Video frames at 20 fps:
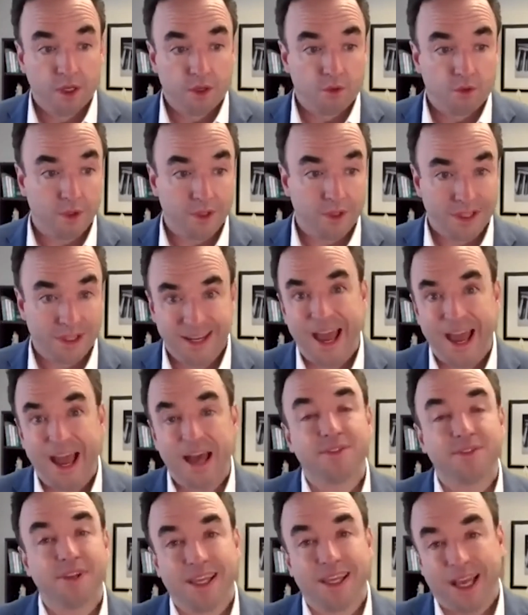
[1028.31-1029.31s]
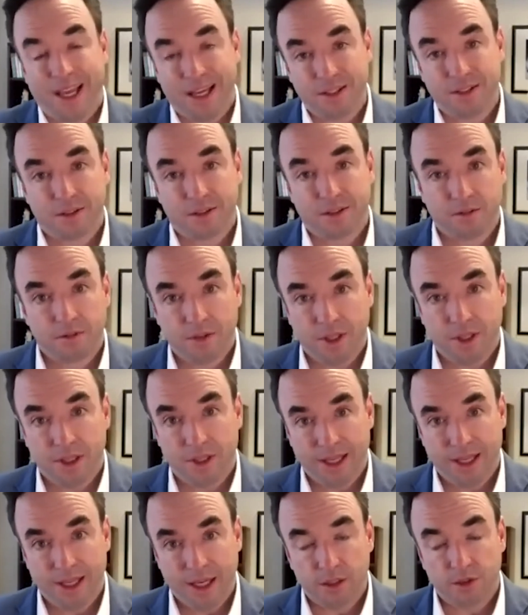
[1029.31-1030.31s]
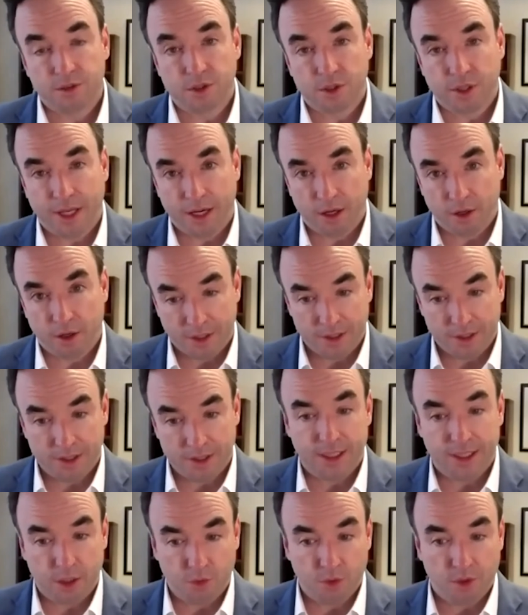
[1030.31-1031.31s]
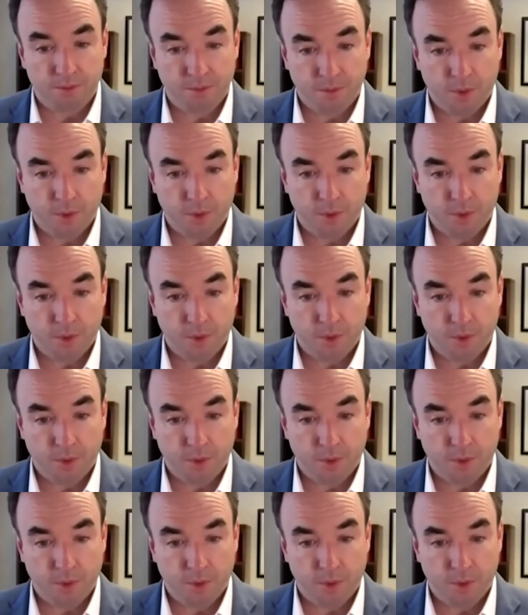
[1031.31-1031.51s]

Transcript: really navigate the elder care continuum,